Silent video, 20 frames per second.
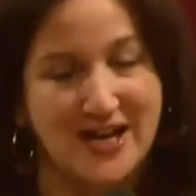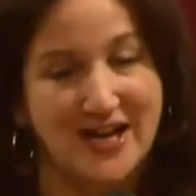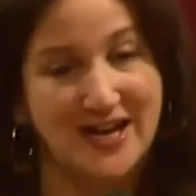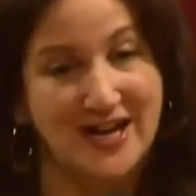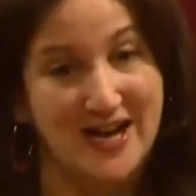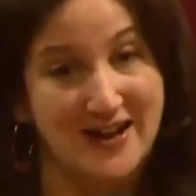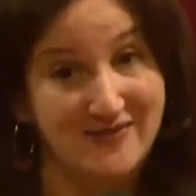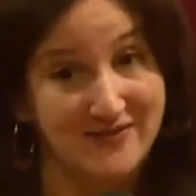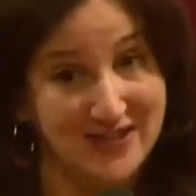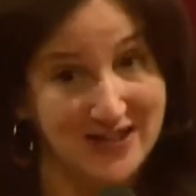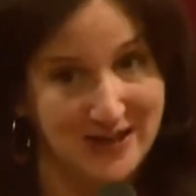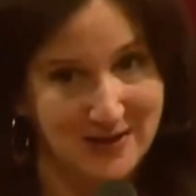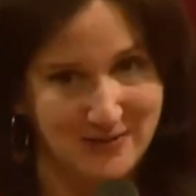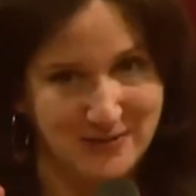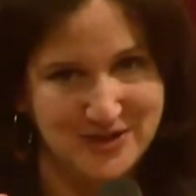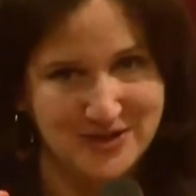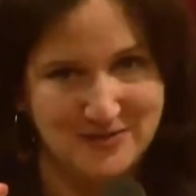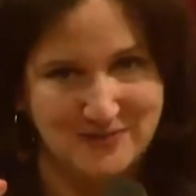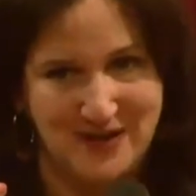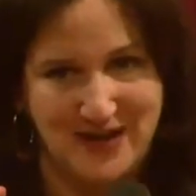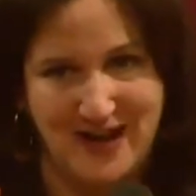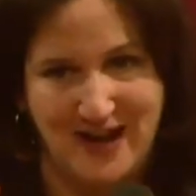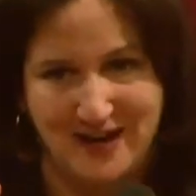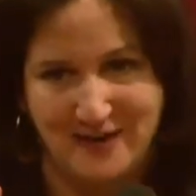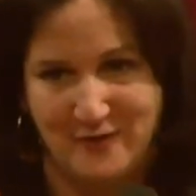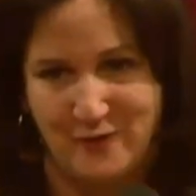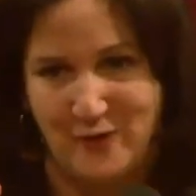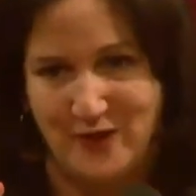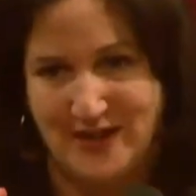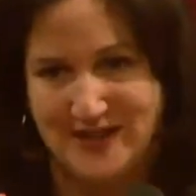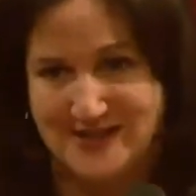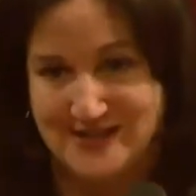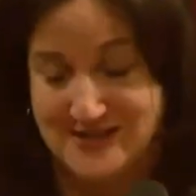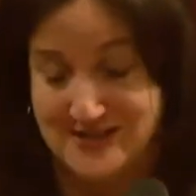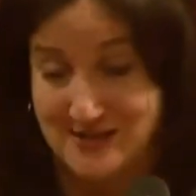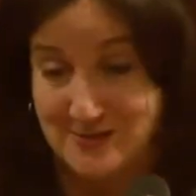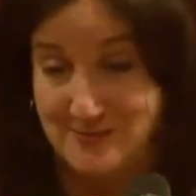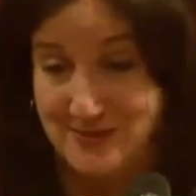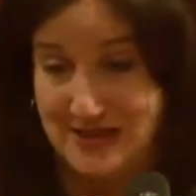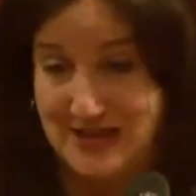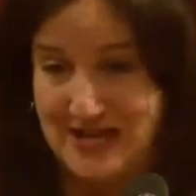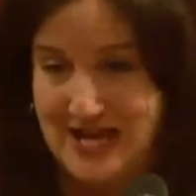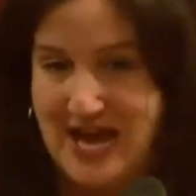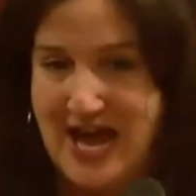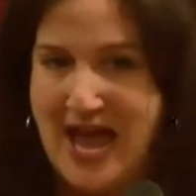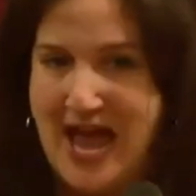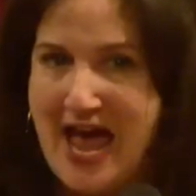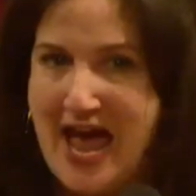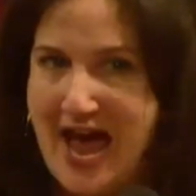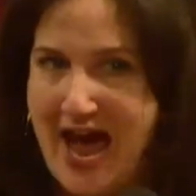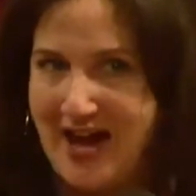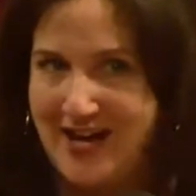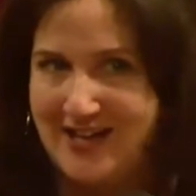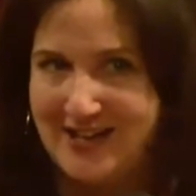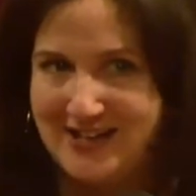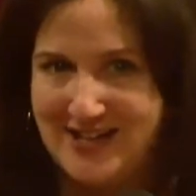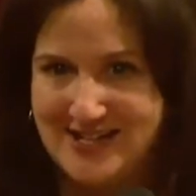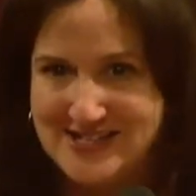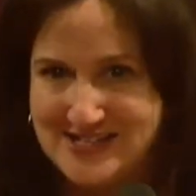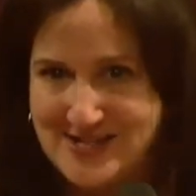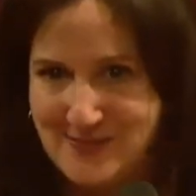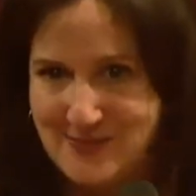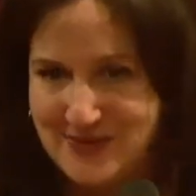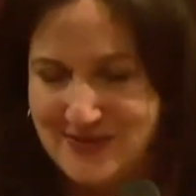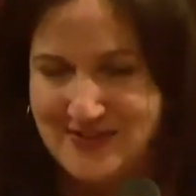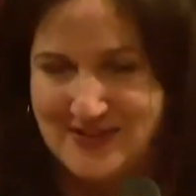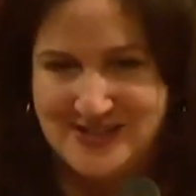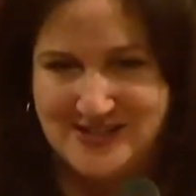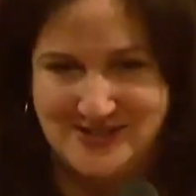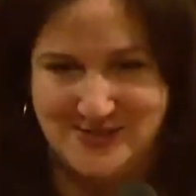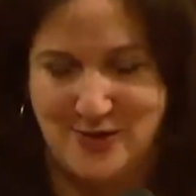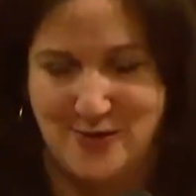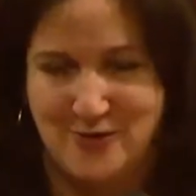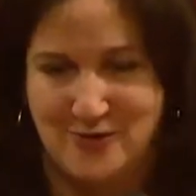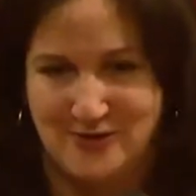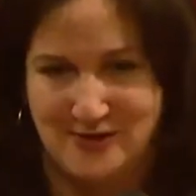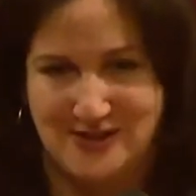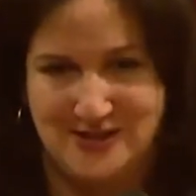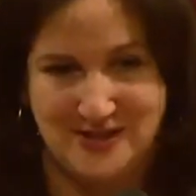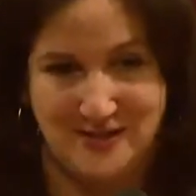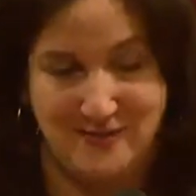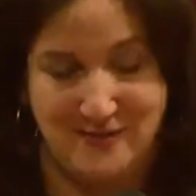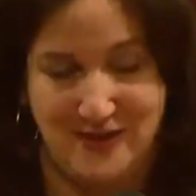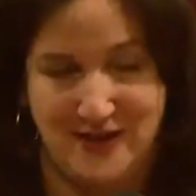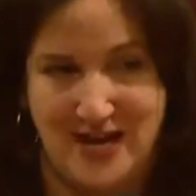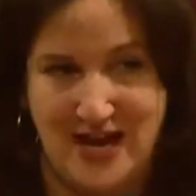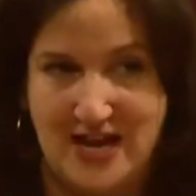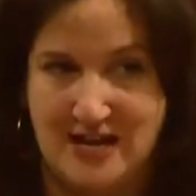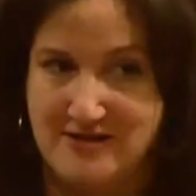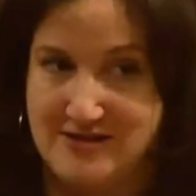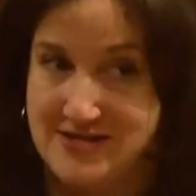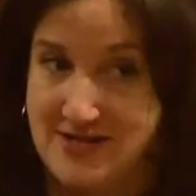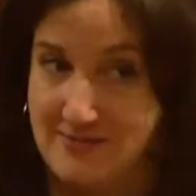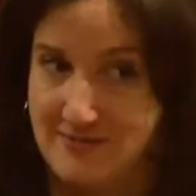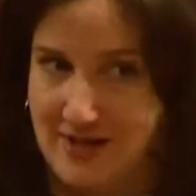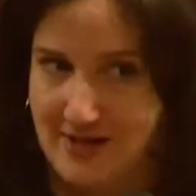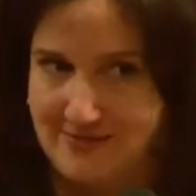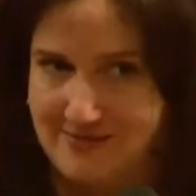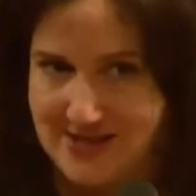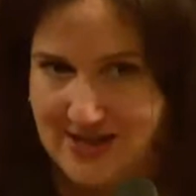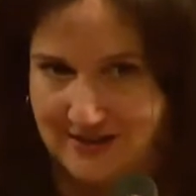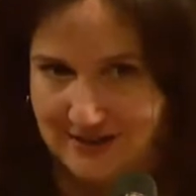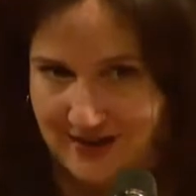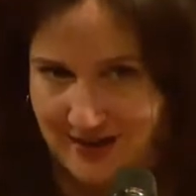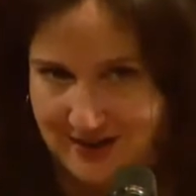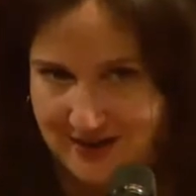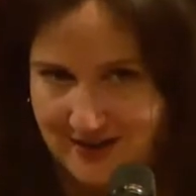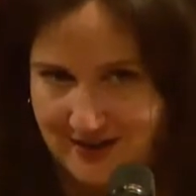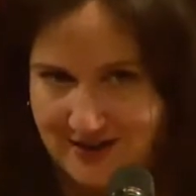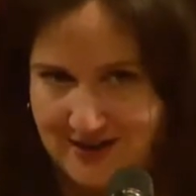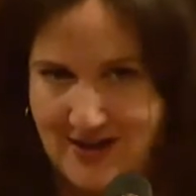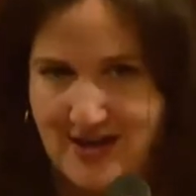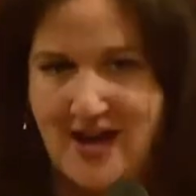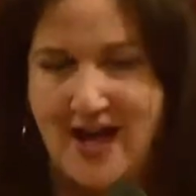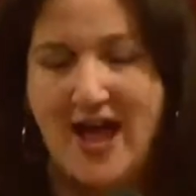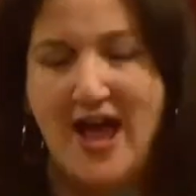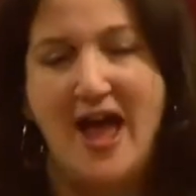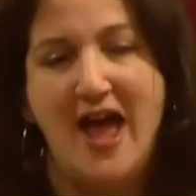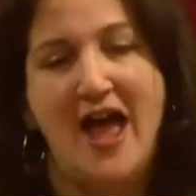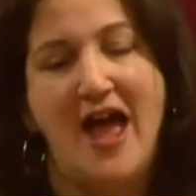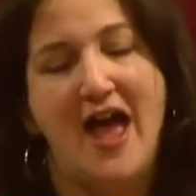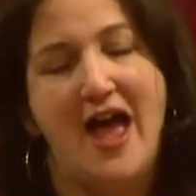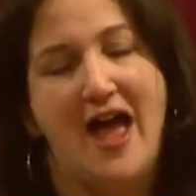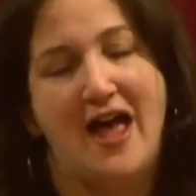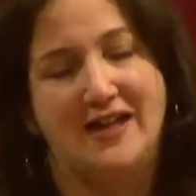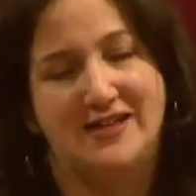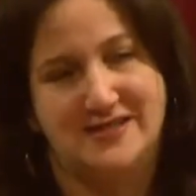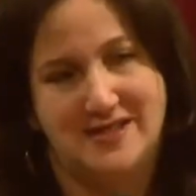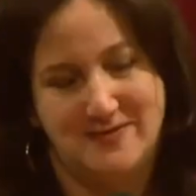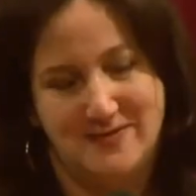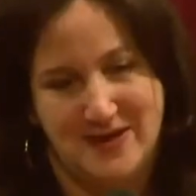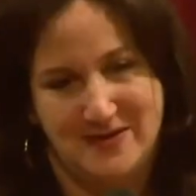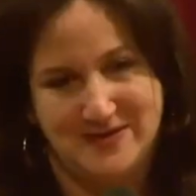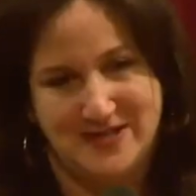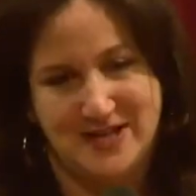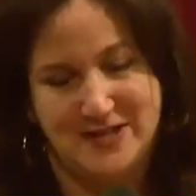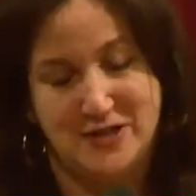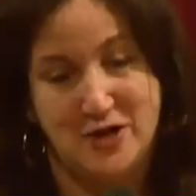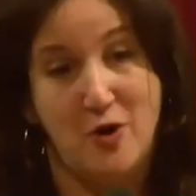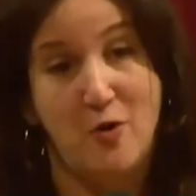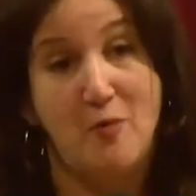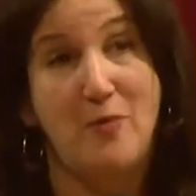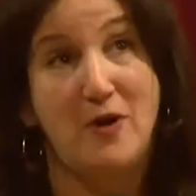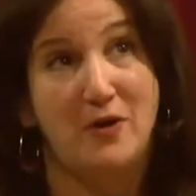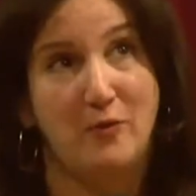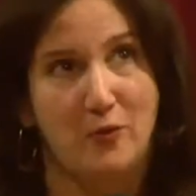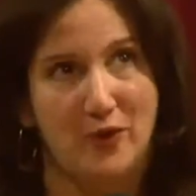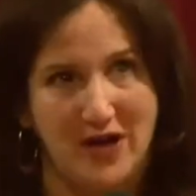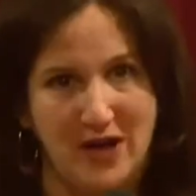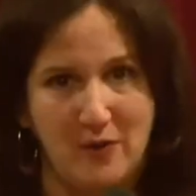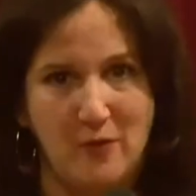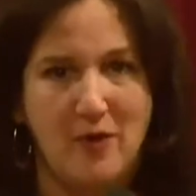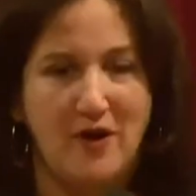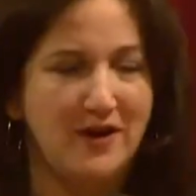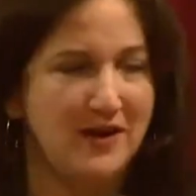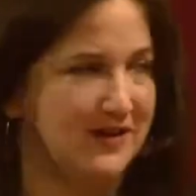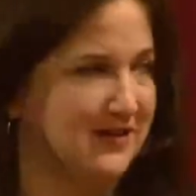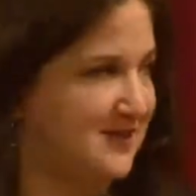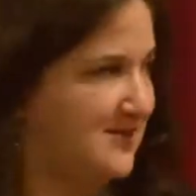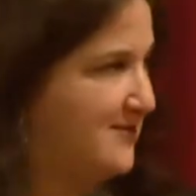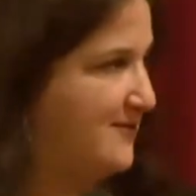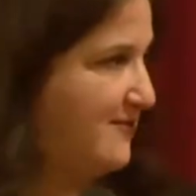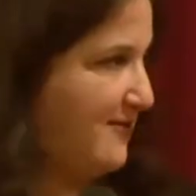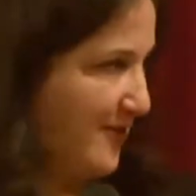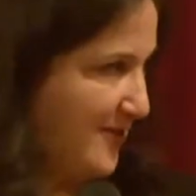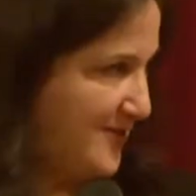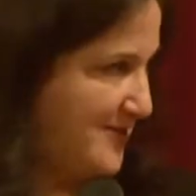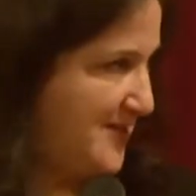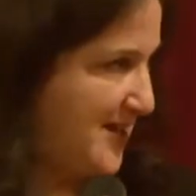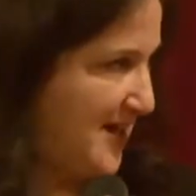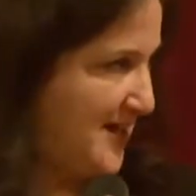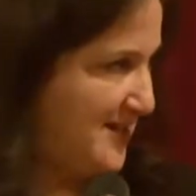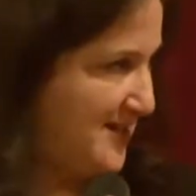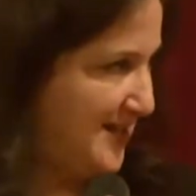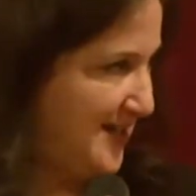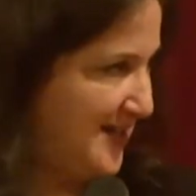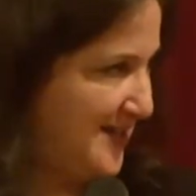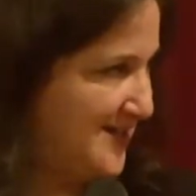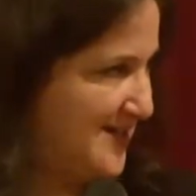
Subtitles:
And I have an image in my head of what it's going to be. And I get something that's totally different. And sometimes I like it, and sometimes I don't. But what I want is the first idea.